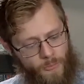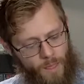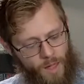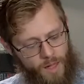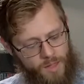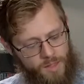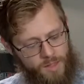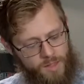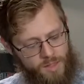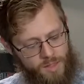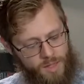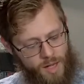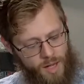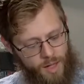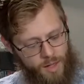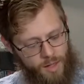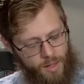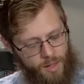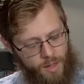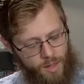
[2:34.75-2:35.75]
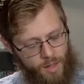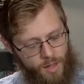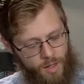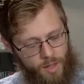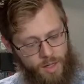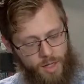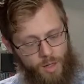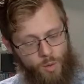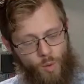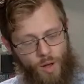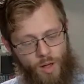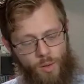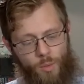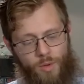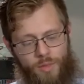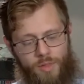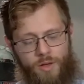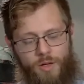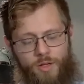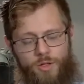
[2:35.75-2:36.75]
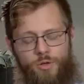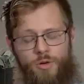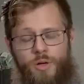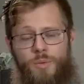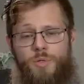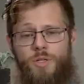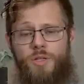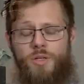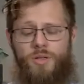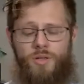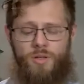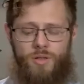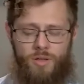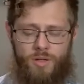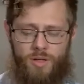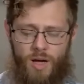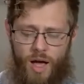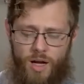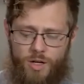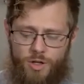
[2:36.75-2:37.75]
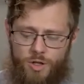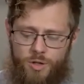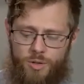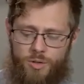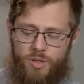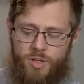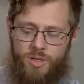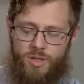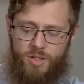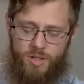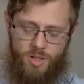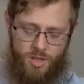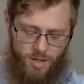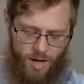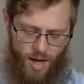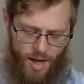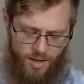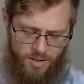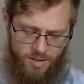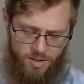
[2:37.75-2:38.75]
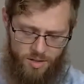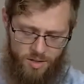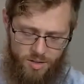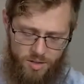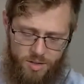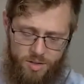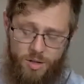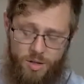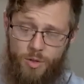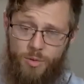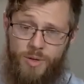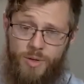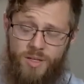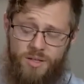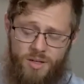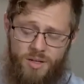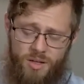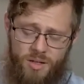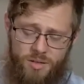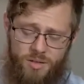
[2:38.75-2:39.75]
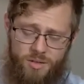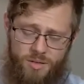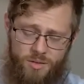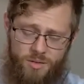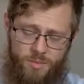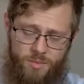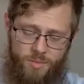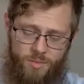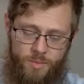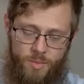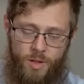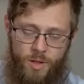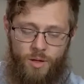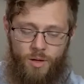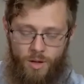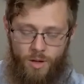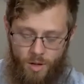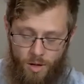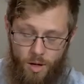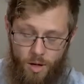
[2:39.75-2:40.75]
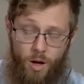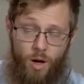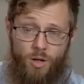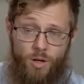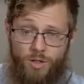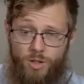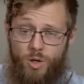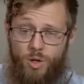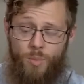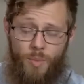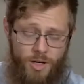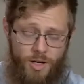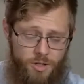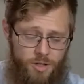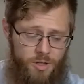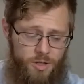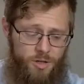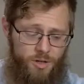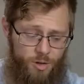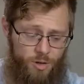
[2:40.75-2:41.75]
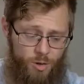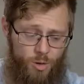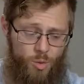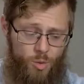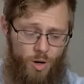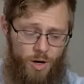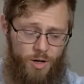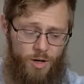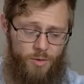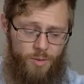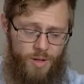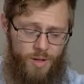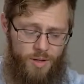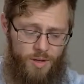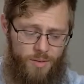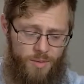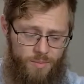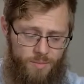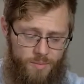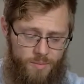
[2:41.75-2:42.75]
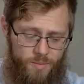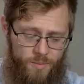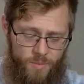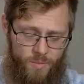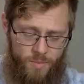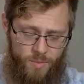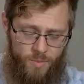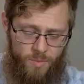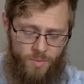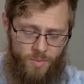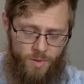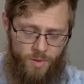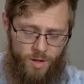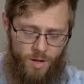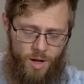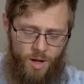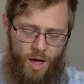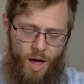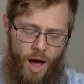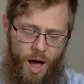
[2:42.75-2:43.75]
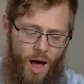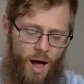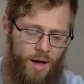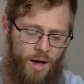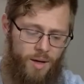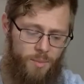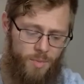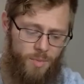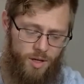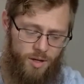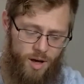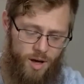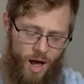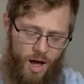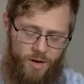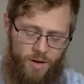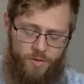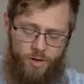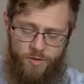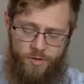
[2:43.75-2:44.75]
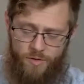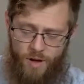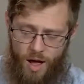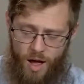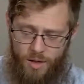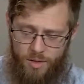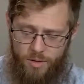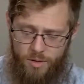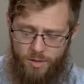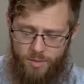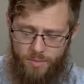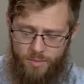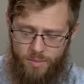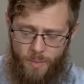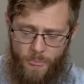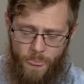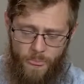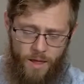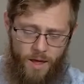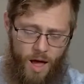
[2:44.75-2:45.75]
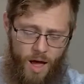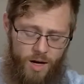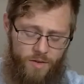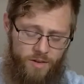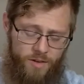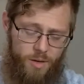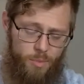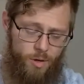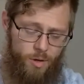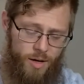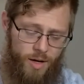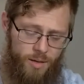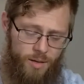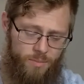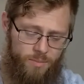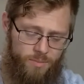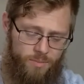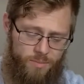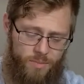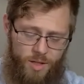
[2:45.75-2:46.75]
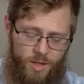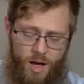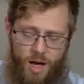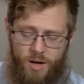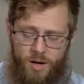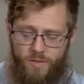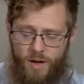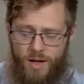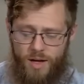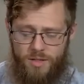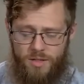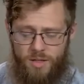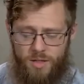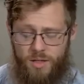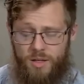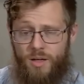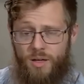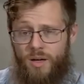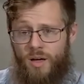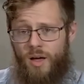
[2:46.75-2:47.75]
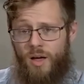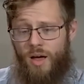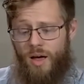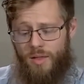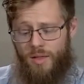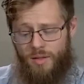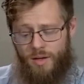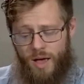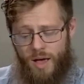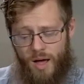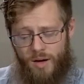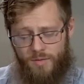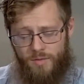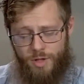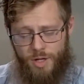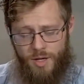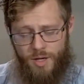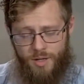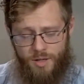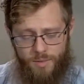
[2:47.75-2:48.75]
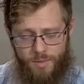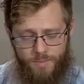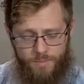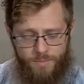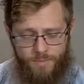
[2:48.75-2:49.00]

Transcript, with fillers: Instead, he went with the description God chooses in Exodus 3:6, also mentioned in your required reading. I am the God of your father, the God of Abraham, the God of Isaac, and the God of Jacob.